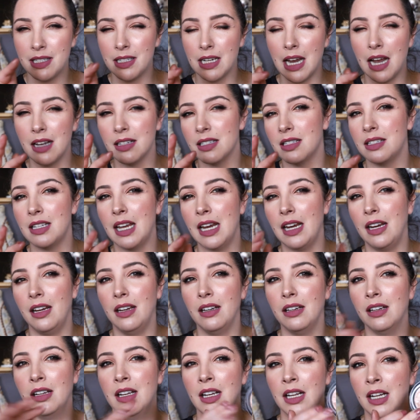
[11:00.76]
start
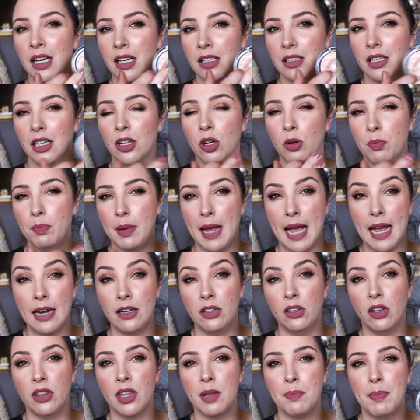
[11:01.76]
seeing the little
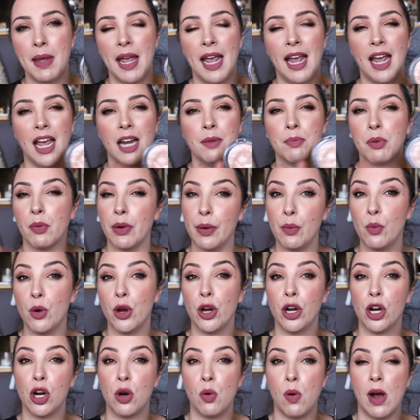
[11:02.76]
pattern on the pan, but we
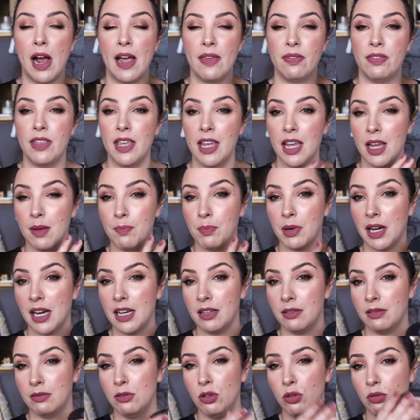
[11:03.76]
weren't quite there. But
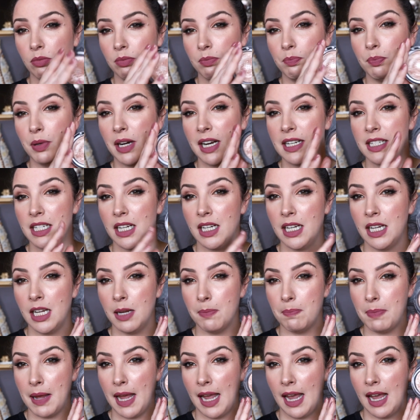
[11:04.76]
I, ooh, but I did
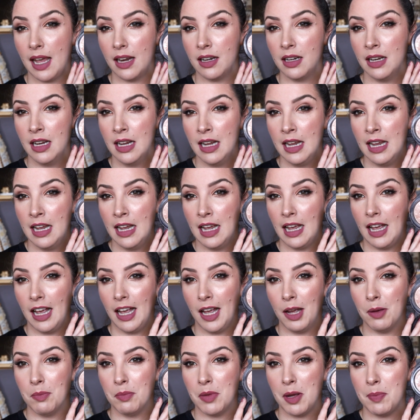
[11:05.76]
hit pan
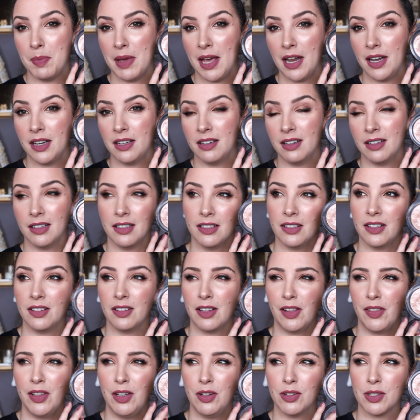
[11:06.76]
um, about, uh,
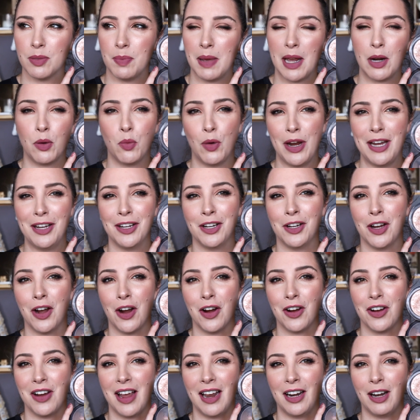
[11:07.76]
I think it was about a week
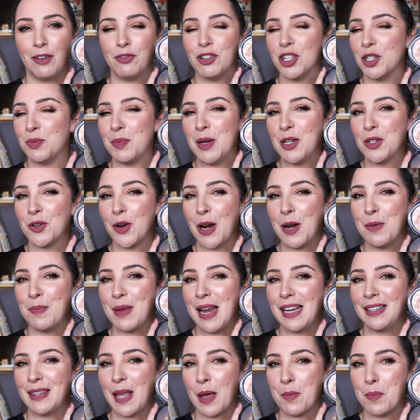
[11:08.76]
ago. And I've just been trying to
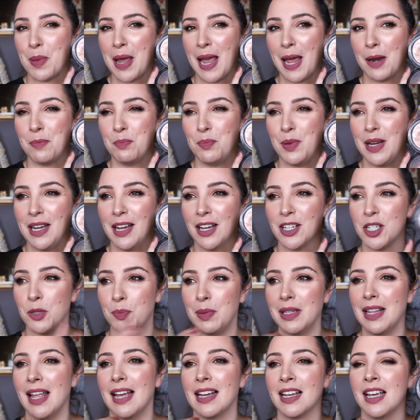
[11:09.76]
make that pan bigger to
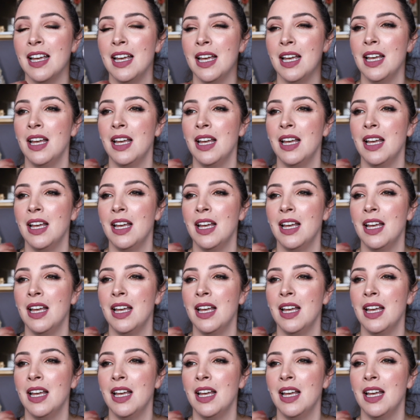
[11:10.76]
be like,